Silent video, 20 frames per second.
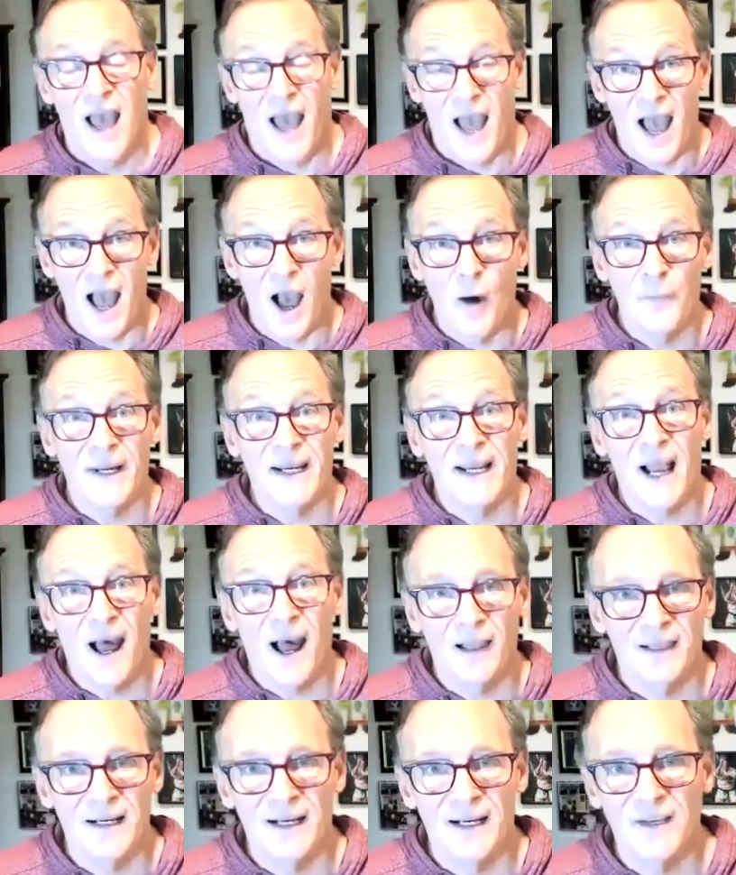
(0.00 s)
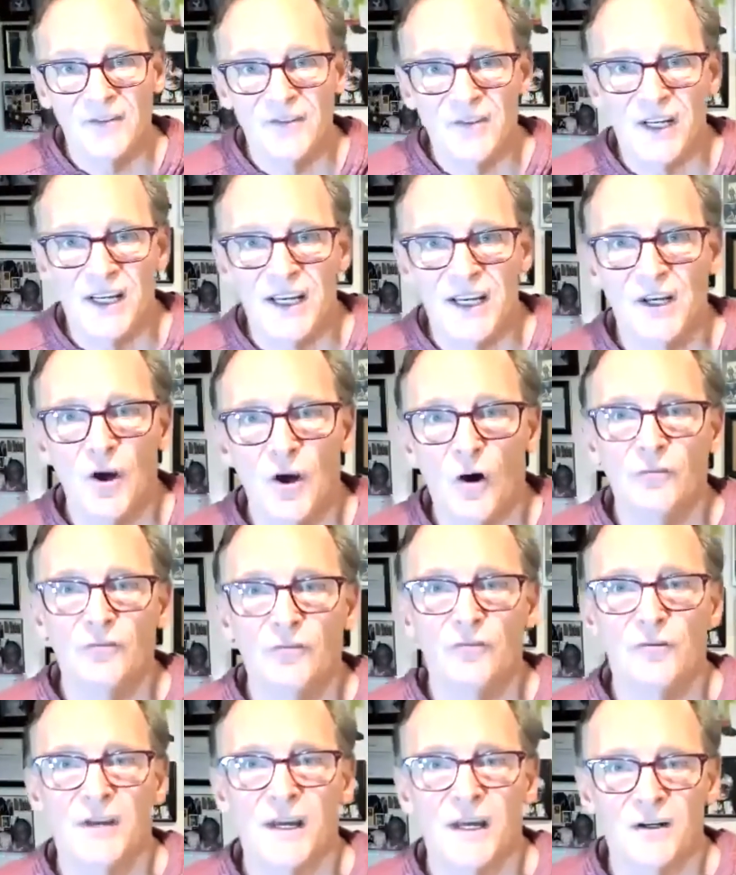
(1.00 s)
How many holidays did he go
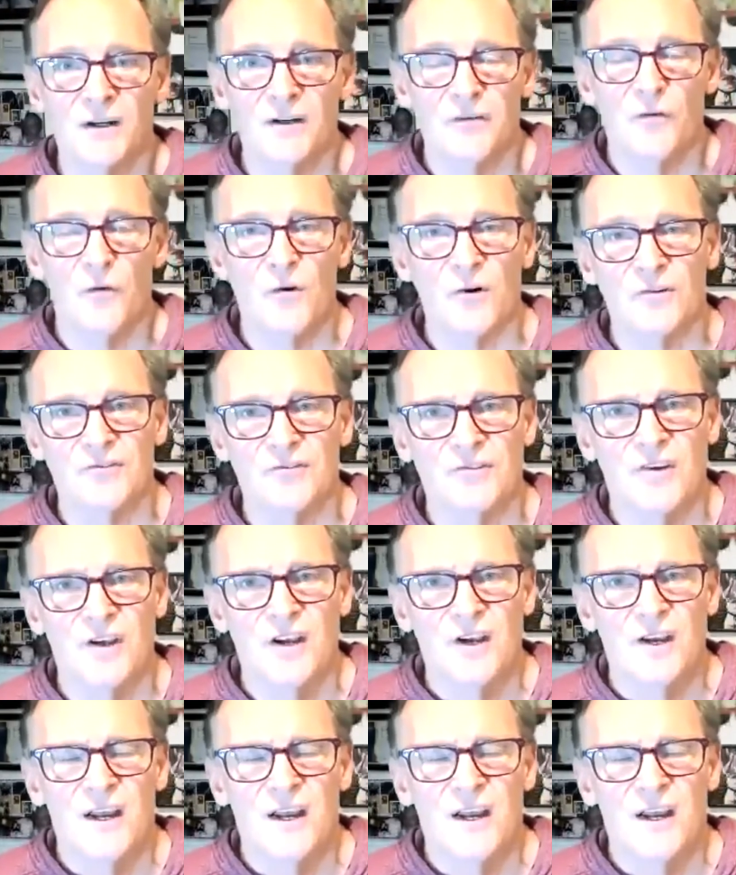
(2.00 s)
through getting divorced?